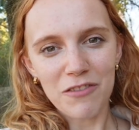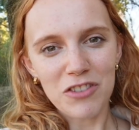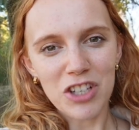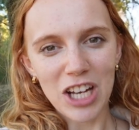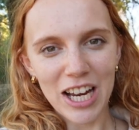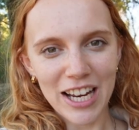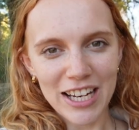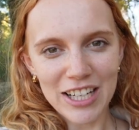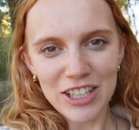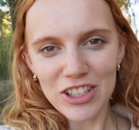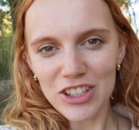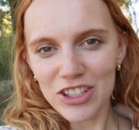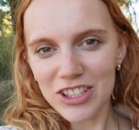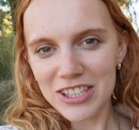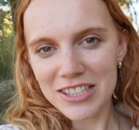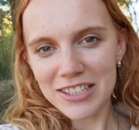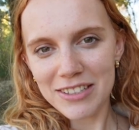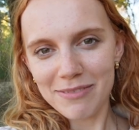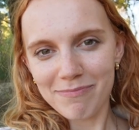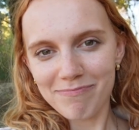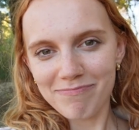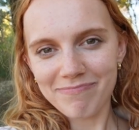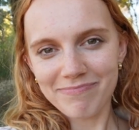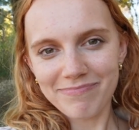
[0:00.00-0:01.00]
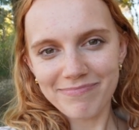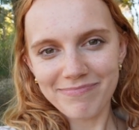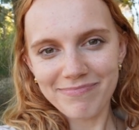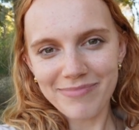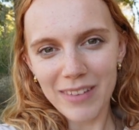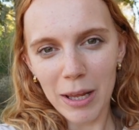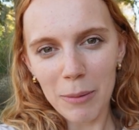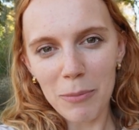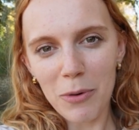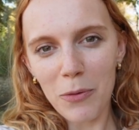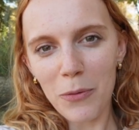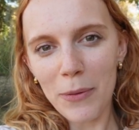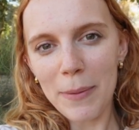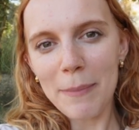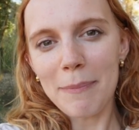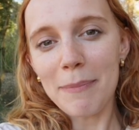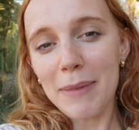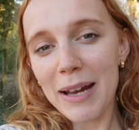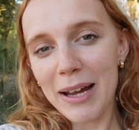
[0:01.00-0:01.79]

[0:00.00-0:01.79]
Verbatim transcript: I've changed. I'm a wimp